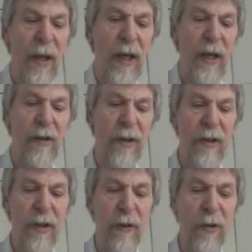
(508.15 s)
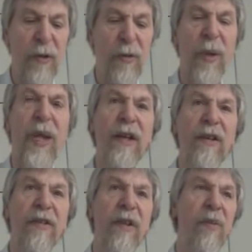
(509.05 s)
And there are different
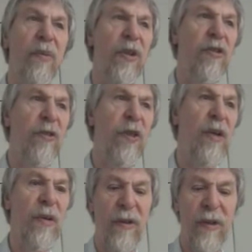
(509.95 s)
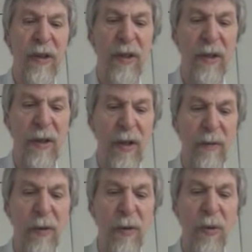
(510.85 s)
ways in which
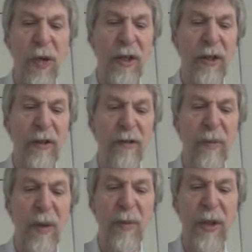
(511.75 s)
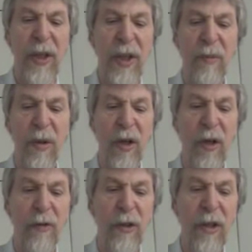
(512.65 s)
the view on this memory can be
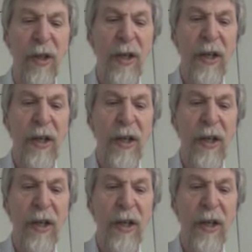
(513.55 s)
offered.